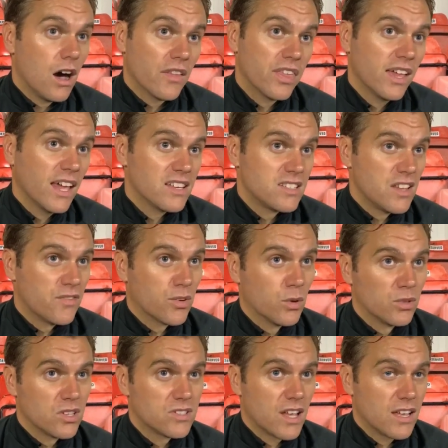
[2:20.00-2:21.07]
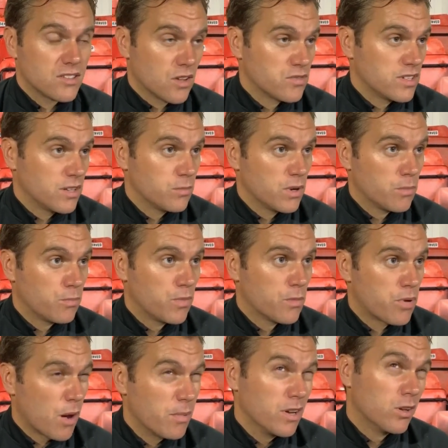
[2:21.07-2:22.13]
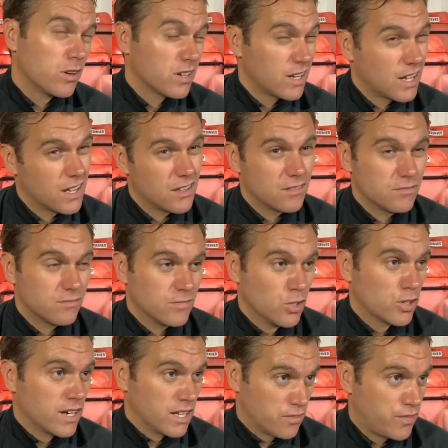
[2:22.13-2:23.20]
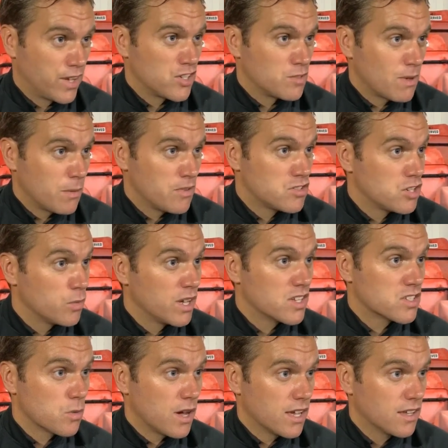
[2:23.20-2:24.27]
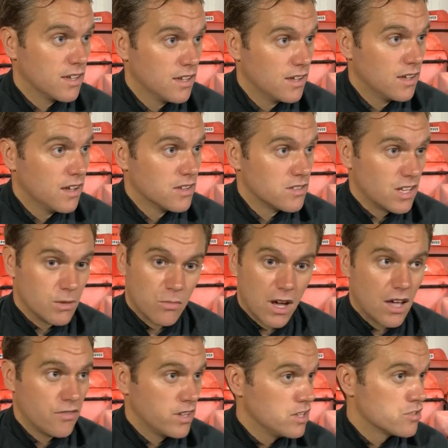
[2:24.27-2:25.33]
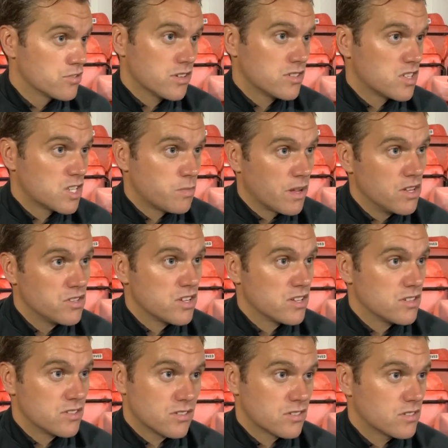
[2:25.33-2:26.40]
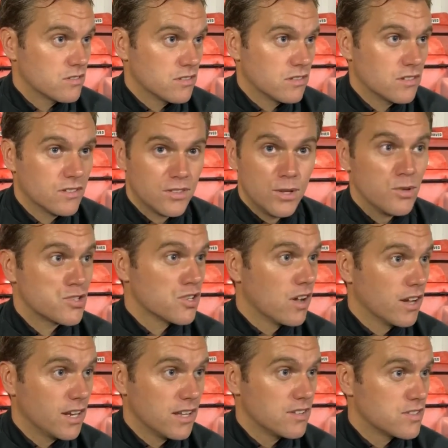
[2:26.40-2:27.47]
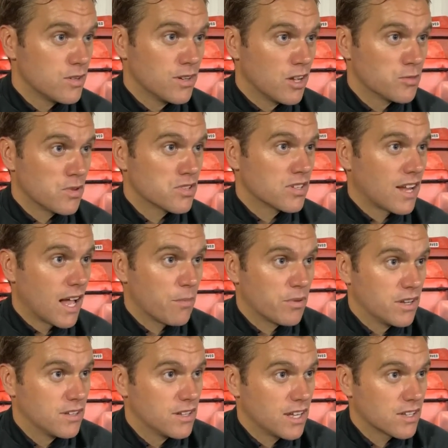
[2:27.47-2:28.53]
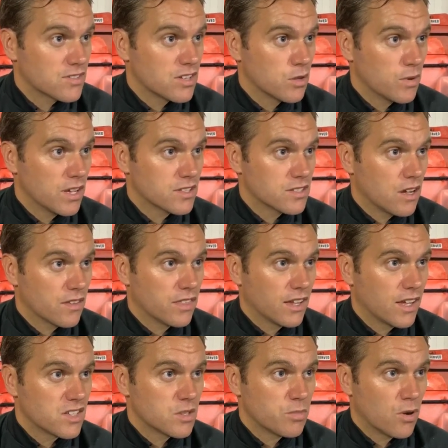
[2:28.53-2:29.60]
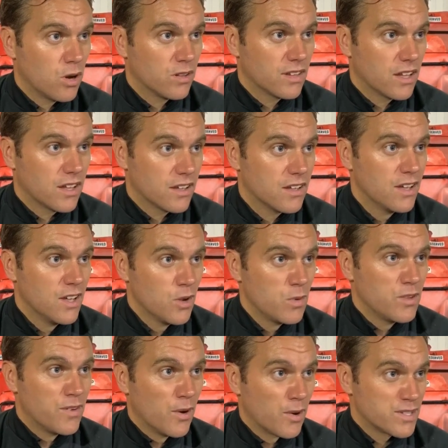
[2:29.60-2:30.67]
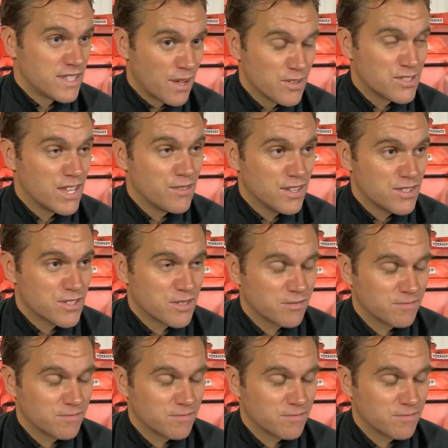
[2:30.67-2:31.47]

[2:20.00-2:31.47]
I think it's difficult to say. So obviously we're probably looking at the fixtures maybe 2 weeks away. So you might have injuries, suspensions, new signings, who knows what's going to happen in the next 2 weeks. So I think it's important that we focus now on Stevenage.